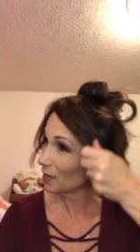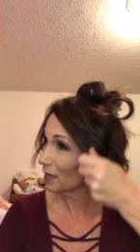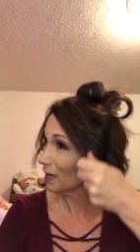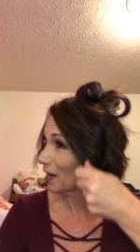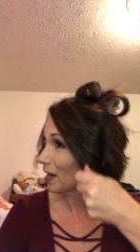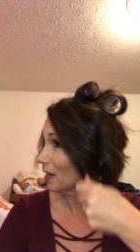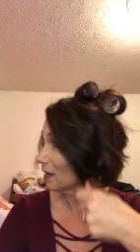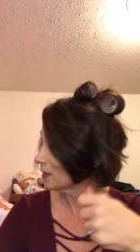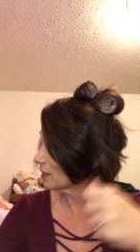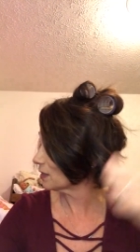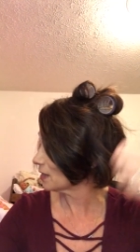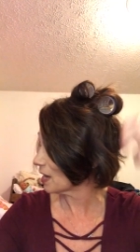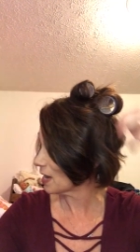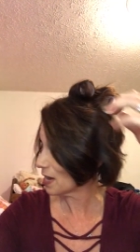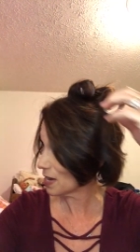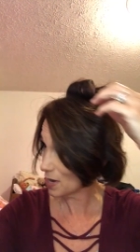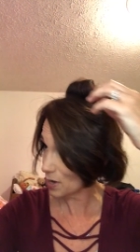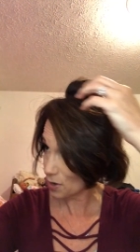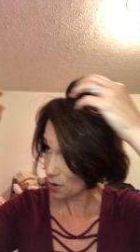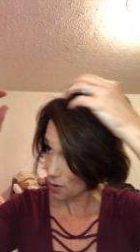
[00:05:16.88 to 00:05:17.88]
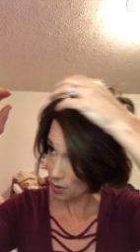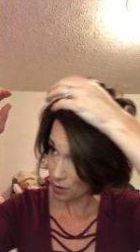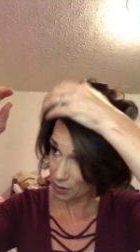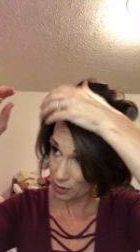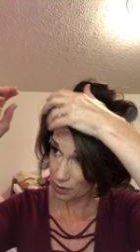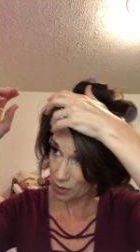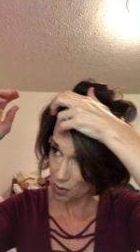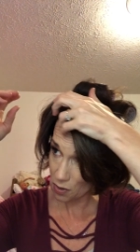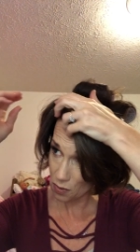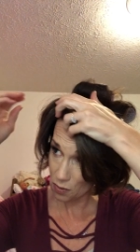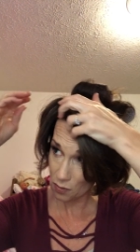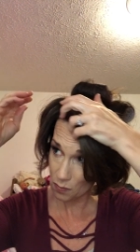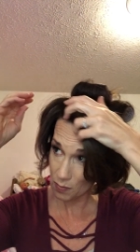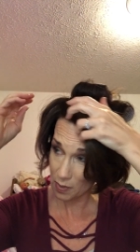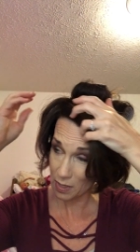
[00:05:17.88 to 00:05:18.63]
it can stay in on its own,